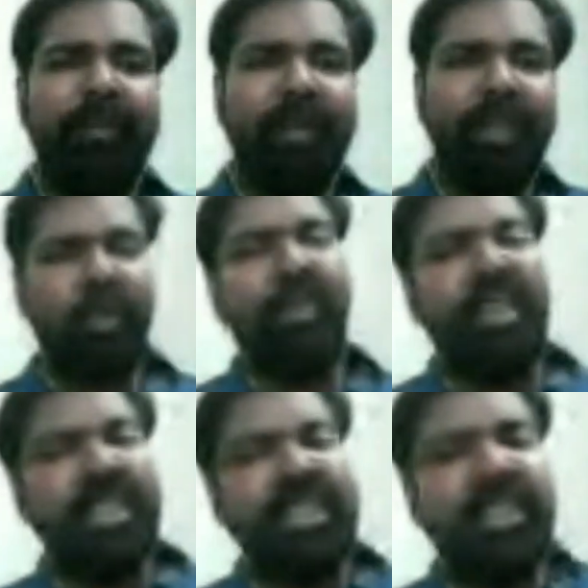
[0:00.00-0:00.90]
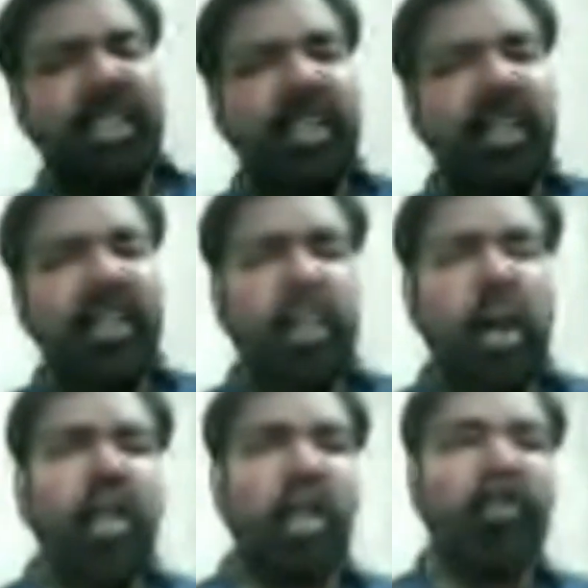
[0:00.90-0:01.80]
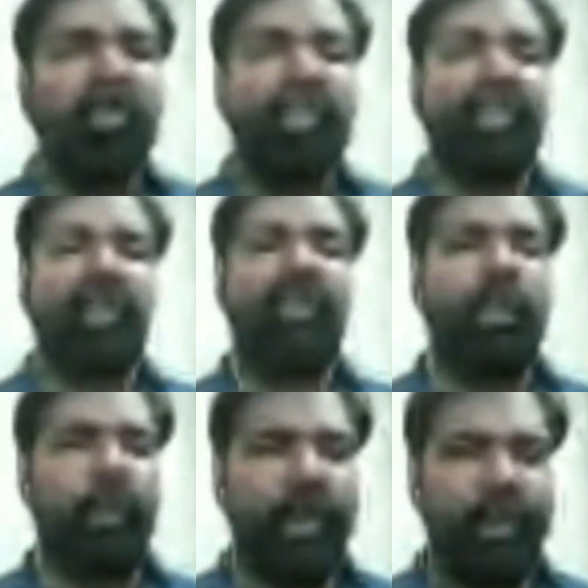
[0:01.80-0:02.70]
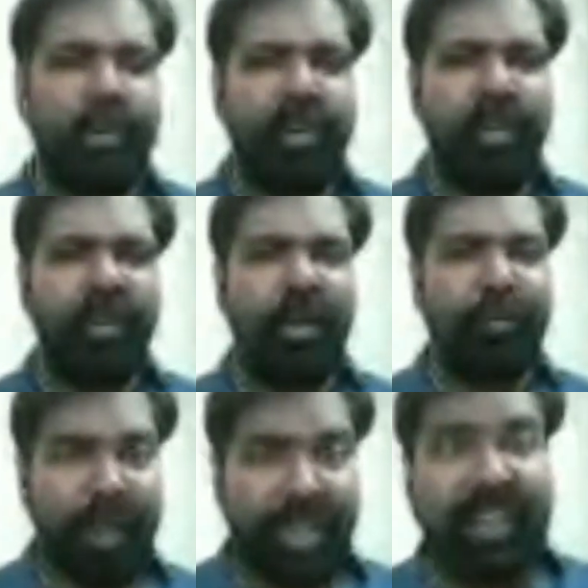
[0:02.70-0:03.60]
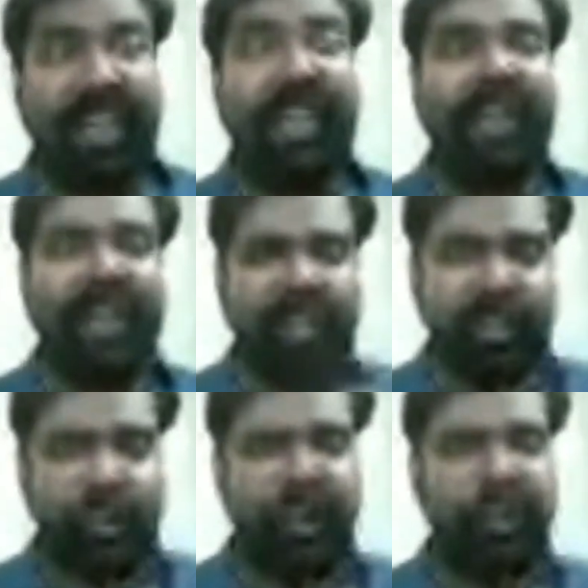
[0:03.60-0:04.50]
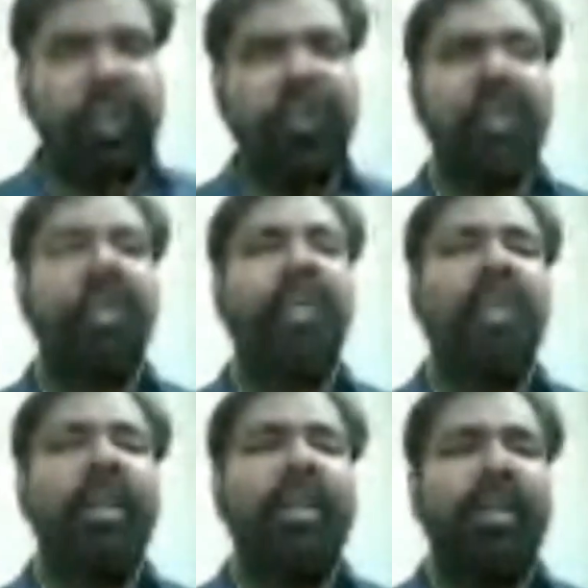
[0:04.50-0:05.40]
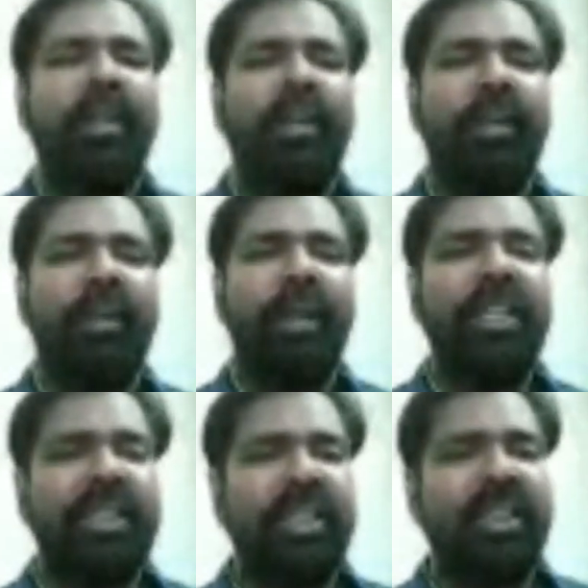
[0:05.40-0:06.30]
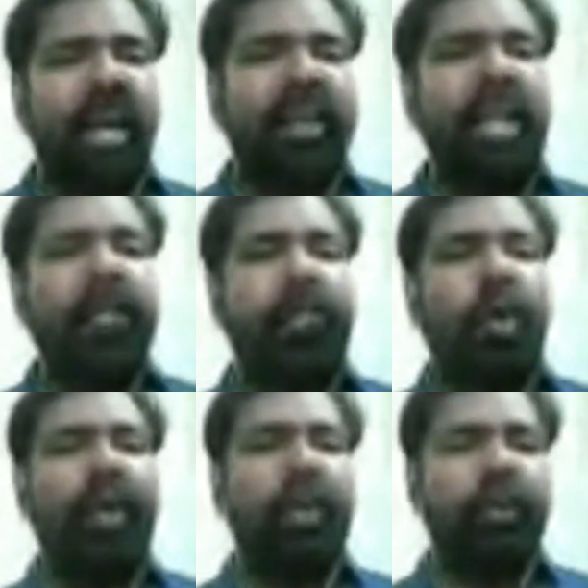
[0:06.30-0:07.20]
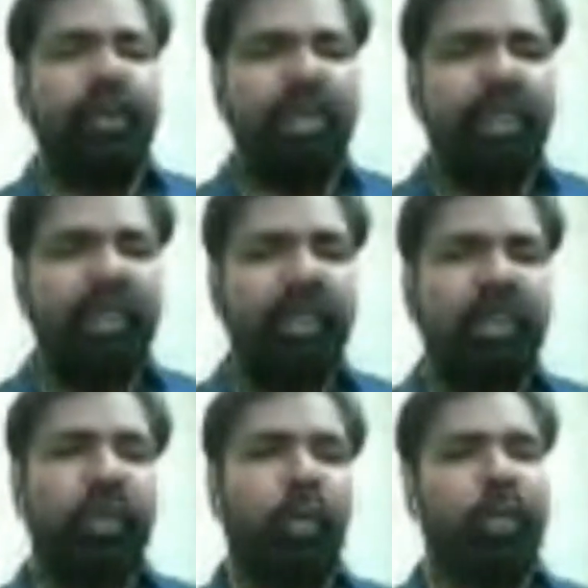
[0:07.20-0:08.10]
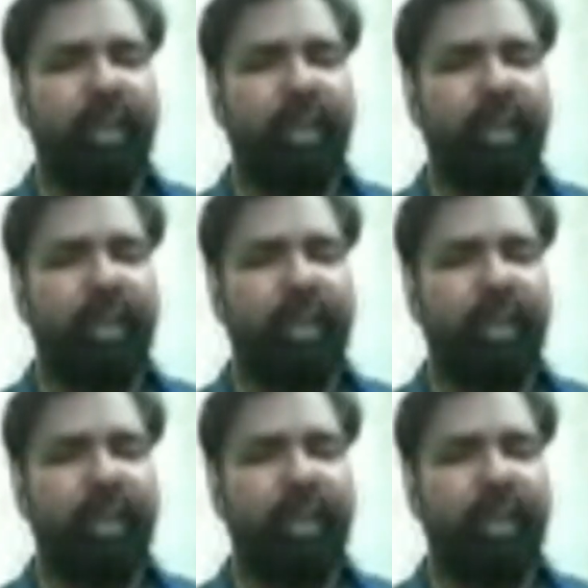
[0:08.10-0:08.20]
So this sort of a situation, a fairy tale like situation, is the starting point of the novel.